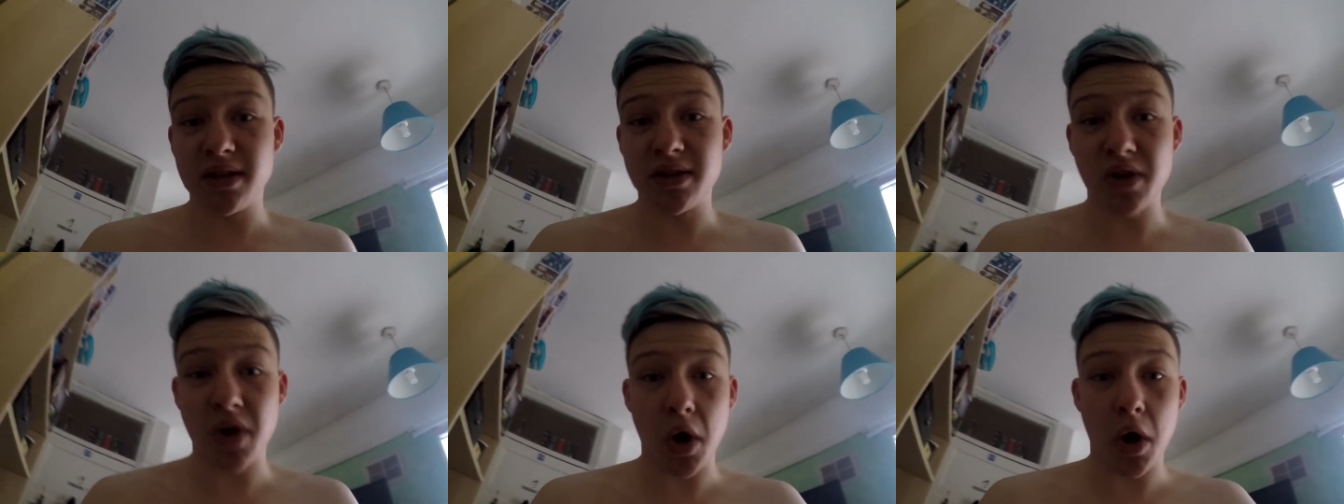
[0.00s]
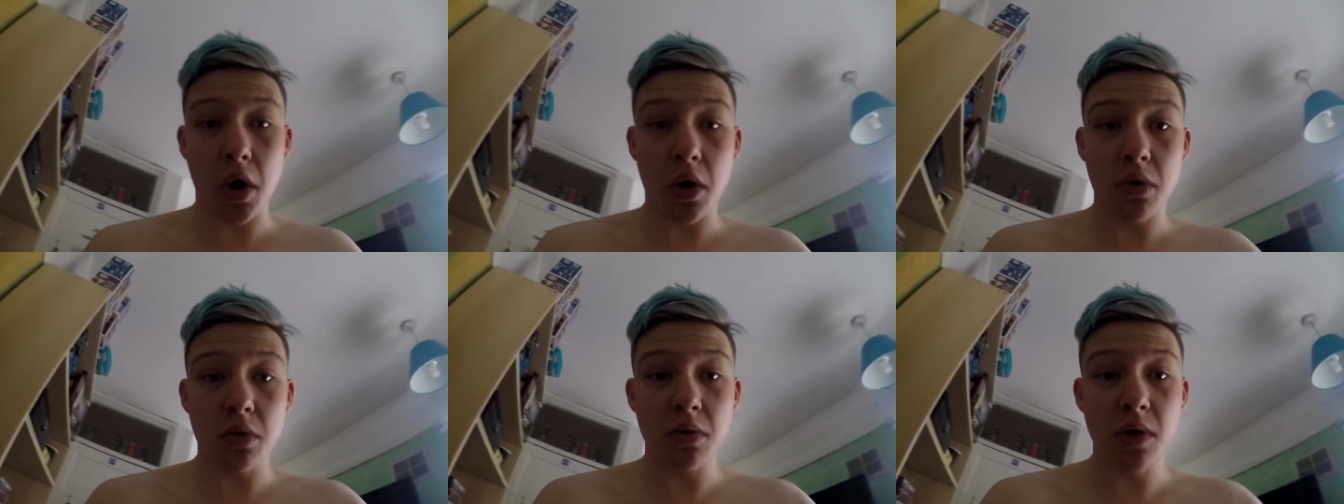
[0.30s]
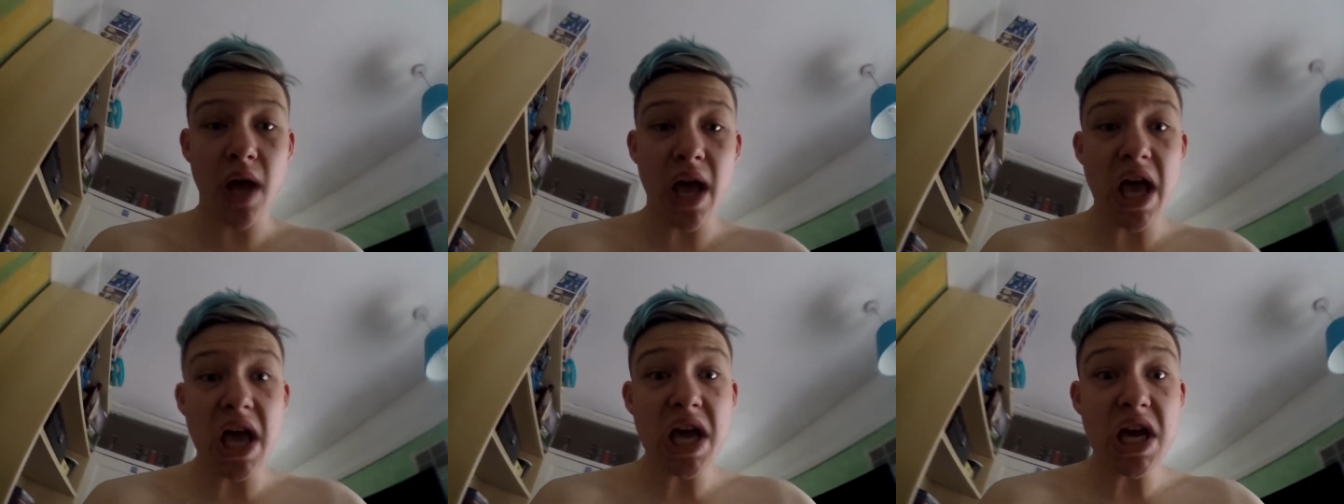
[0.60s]
So
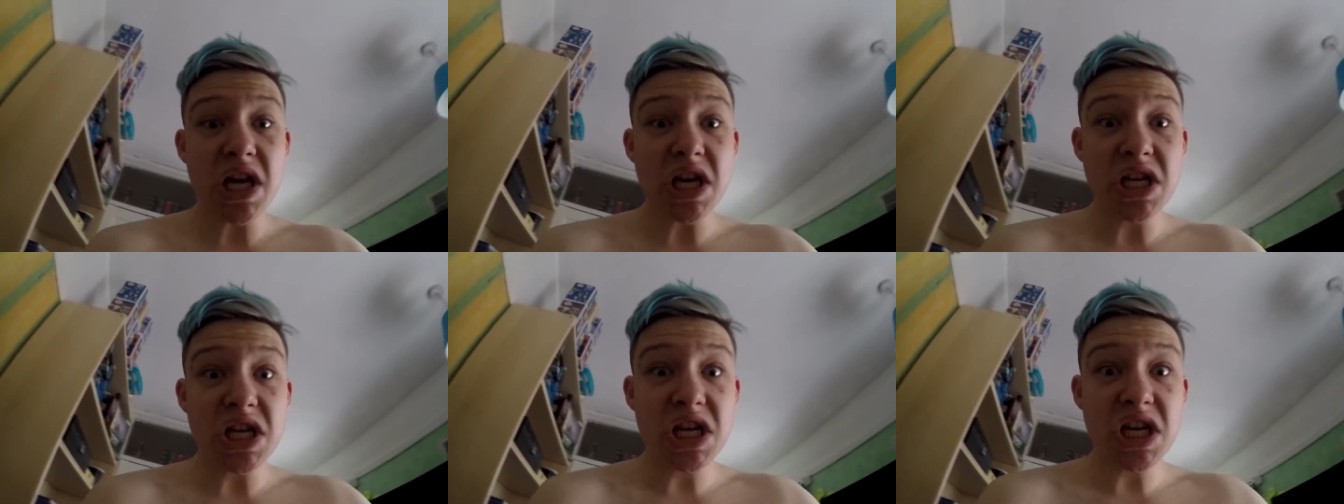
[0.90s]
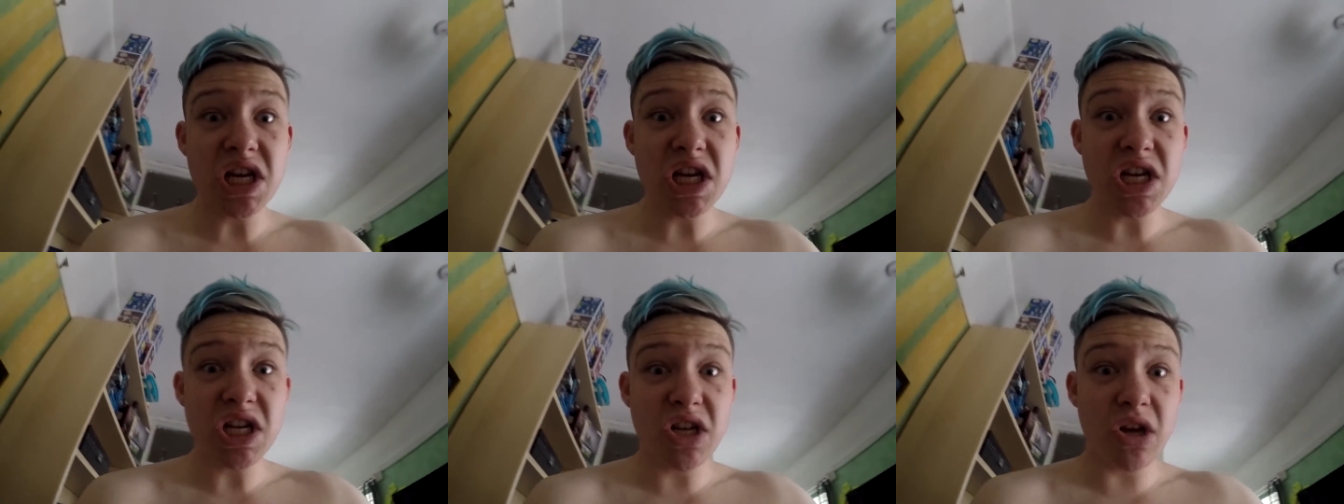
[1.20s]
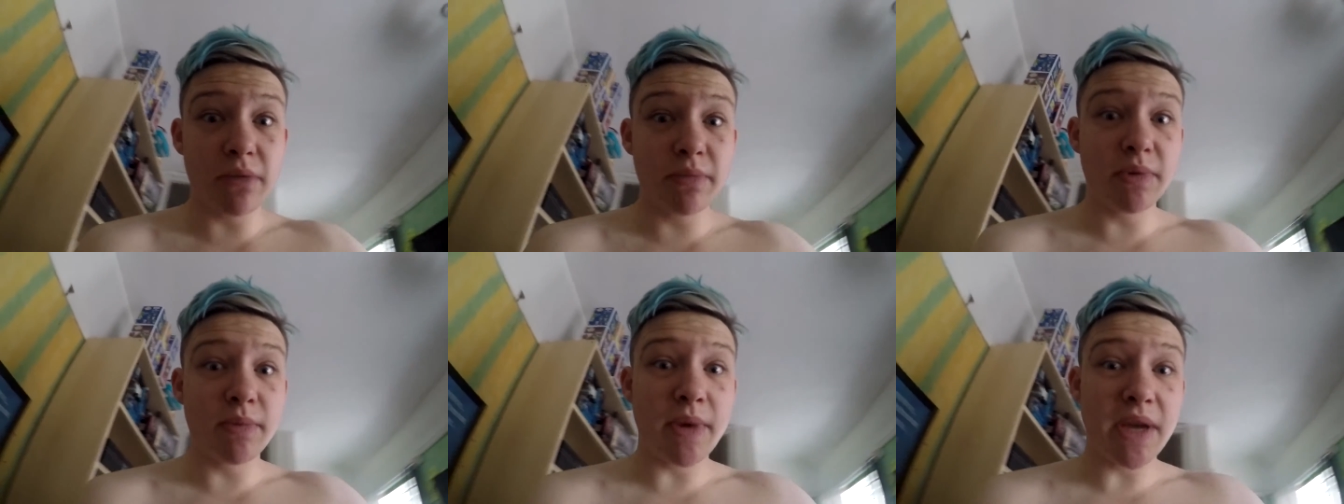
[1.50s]
yeah,
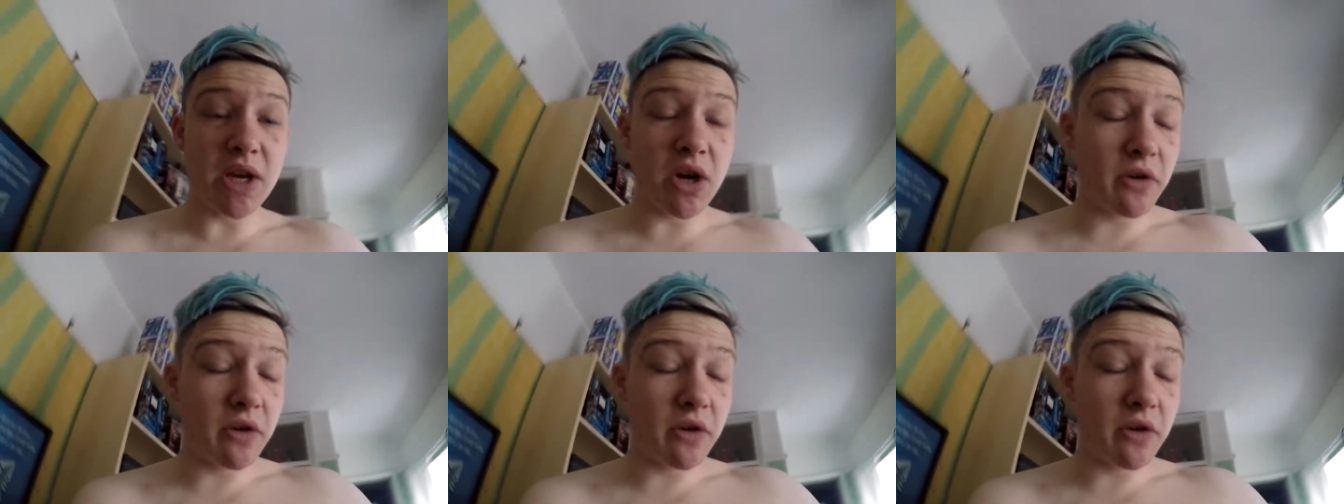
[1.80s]
time to make